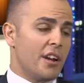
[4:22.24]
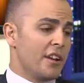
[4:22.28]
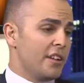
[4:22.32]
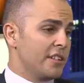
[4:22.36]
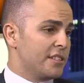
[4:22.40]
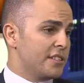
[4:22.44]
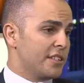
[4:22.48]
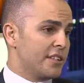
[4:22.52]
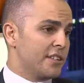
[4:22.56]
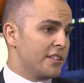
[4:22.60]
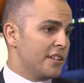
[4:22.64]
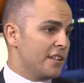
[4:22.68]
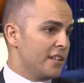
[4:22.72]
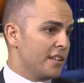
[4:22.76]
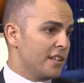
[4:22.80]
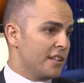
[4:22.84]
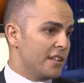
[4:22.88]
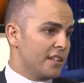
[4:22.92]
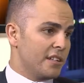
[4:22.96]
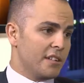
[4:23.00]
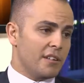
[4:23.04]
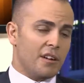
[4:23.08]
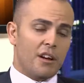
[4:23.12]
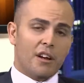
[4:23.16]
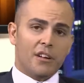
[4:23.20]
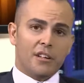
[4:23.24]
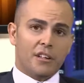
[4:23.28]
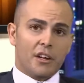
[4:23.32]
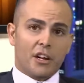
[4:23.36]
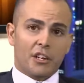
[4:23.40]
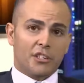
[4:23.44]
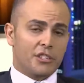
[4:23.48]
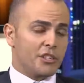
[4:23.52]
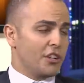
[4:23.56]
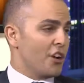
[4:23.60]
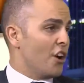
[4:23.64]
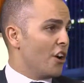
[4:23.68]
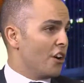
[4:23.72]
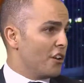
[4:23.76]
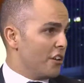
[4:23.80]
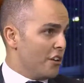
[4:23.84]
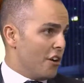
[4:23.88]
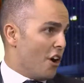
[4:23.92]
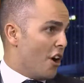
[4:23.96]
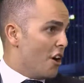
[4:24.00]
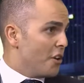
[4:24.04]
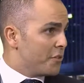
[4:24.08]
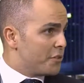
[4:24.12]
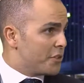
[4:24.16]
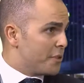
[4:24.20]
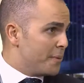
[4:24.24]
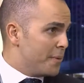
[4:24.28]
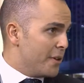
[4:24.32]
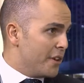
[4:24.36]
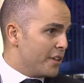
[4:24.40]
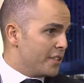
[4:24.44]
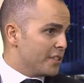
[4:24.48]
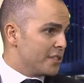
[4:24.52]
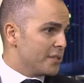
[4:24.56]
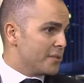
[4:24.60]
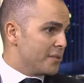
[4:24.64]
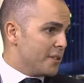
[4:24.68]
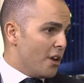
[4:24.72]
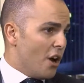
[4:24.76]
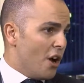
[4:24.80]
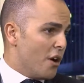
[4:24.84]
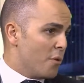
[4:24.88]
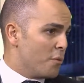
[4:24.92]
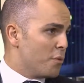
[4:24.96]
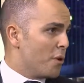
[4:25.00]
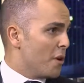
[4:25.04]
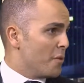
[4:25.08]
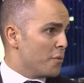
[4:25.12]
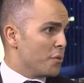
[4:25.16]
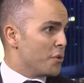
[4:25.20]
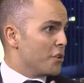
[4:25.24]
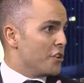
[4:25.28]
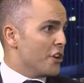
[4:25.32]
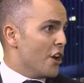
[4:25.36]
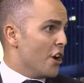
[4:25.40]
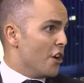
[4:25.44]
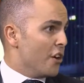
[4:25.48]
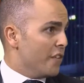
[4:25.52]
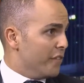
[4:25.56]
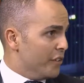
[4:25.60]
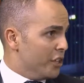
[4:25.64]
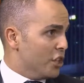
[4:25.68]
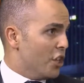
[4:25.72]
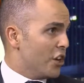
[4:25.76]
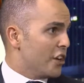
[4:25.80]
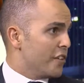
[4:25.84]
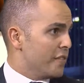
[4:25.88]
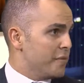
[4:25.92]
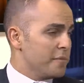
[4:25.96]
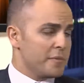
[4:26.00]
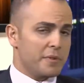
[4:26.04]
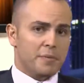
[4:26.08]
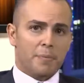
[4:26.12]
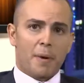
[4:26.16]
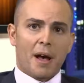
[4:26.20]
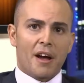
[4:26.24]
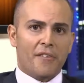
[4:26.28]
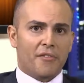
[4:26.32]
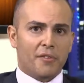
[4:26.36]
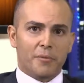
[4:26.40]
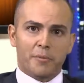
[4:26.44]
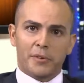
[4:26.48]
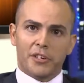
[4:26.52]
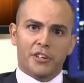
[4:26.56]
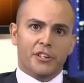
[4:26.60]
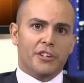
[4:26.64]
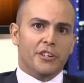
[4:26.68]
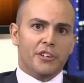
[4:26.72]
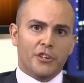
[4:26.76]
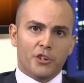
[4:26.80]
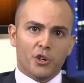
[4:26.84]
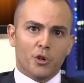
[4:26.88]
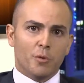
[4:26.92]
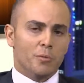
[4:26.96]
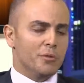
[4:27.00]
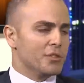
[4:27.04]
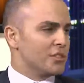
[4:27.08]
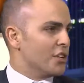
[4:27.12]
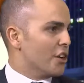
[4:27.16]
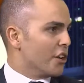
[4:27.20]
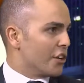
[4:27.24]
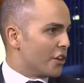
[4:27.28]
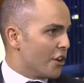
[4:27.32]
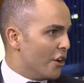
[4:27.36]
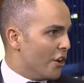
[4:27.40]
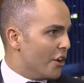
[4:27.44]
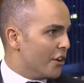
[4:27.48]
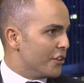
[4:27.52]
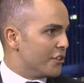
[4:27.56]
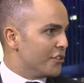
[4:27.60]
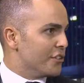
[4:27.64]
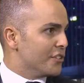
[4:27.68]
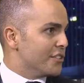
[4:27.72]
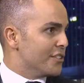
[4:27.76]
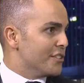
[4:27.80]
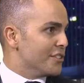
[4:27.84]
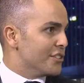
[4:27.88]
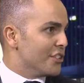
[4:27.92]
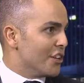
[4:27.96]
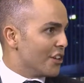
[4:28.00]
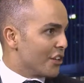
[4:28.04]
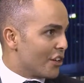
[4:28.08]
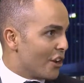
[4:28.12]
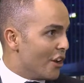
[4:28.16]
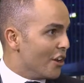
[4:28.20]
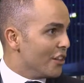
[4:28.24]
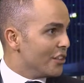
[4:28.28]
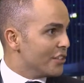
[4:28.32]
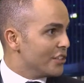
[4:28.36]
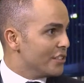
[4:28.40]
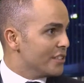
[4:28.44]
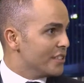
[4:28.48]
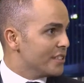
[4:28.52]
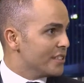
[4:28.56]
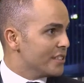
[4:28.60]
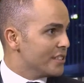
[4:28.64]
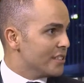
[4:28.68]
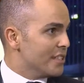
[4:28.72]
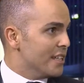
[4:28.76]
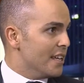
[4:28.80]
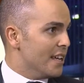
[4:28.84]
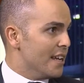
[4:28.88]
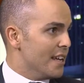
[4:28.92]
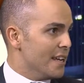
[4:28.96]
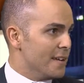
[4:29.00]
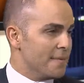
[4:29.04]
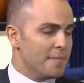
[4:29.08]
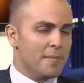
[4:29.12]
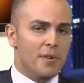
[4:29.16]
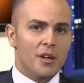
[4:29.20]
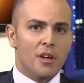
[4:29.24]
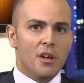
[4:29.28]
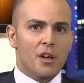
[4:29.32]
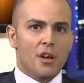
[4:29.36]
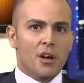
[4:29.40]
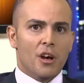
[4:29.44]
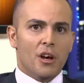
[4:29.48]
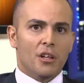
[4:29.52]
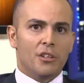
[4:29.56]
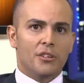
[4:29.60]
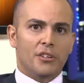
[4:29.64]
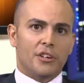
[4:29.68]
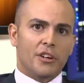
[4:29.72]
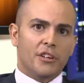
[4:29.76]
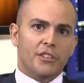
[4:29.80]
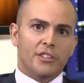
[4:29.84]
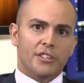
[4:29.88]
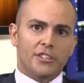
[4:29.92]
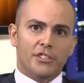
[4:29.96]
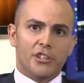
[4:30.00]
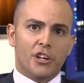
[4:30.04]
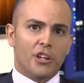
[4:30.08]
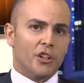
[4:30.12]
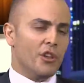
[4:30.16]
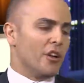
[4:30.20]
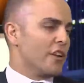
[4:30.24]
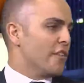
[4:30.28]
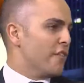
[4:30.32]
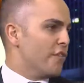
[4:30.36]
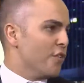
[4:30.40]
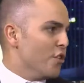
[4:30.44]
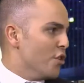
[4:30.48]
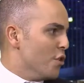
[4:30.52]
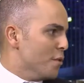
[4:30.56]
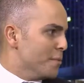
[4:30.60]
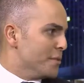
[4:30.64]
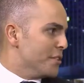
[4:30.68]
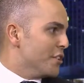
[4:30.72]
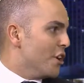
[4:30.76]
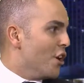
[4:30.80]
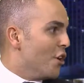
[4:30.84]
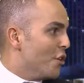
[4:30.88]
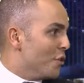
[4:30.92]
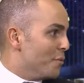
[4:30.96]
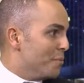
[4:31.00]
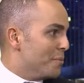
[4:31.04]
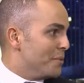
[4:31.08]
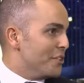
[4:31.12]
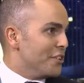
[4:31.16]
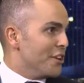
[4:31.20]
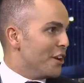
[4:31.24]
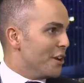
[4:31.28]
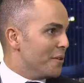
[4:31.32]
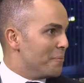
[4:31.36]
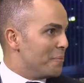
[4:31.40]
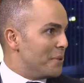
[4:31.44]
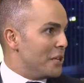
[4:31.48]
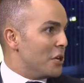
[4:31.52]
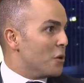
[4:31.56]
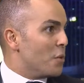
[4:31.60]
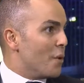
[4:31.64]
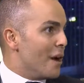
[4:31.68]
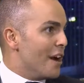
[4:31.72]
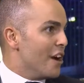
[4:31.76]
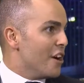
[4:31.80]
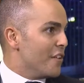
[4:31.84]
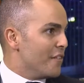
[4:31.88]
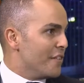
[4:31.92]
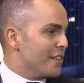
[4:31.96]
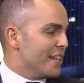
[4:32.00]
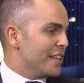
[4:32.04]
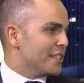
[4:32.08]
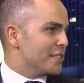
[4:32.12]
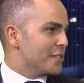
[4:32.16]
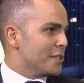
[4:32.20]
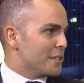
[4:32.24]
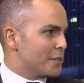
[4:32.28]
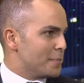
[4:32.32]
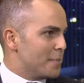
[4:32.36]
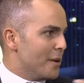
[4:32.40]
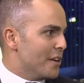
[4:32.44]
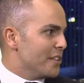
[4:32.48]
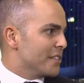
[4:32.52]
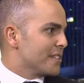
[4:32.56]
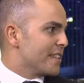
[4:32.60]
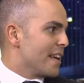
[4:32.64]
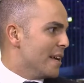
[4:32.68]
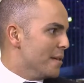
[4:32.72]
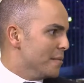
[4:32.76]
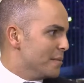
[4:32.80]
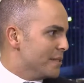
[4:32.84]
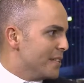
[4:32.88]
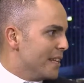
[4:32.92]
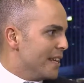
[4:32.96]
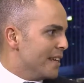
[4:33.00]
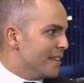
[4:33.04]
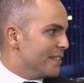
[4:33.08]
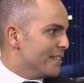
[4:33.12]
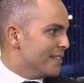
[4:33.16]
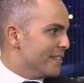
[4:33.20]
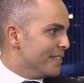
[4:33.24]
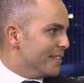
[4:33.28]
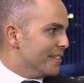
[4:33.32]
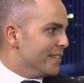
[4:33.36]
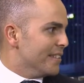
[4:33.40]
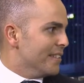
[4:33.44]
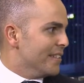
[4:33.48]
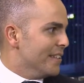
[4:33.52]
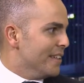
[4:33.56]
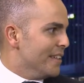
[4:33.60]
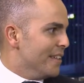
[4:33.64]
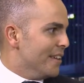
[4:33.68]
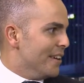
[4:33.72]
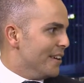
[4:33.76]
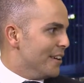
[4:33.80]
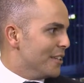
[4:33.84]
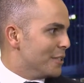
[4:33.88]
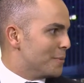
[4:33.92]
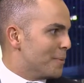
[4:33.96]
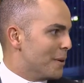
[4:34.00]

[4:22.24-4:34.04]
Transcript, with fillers: Tony said, uh, actually, I, I, to be honest, I, I wouldn't know of a lot of them, apart from your, your normal psychiatrists and psychologists. Um, look, there's not a lot of forums that I would, you know, be aware of, and that's, I suppose, comes down to, yeah.